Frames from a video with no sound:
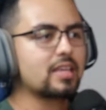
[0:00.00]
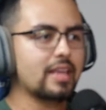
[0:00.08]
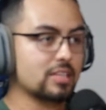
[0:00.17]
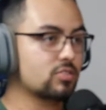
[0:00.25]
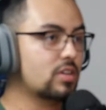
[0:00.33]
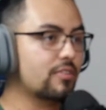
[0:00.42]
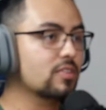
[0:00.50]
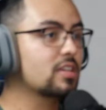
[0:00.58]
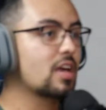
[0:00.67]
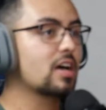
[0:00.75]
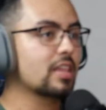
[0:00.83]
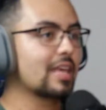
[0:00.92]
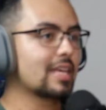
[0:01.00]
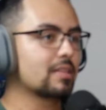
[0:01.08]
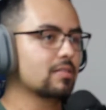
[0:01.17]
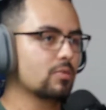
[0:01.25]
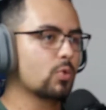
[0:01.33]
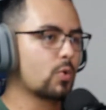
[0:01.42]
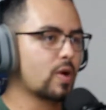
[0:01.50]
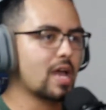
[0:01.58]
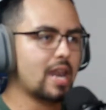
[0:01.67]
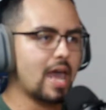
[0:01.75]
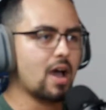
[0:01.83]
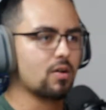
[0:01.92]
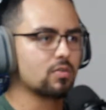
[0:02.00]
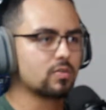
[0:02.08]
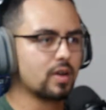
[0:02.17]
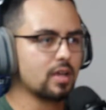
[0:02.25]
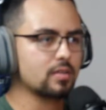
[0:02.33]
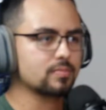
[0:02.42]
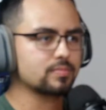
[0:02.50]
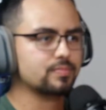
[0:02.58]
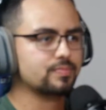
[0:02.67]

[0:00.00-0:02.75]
Yeah, so definitely not like where we're at now, right?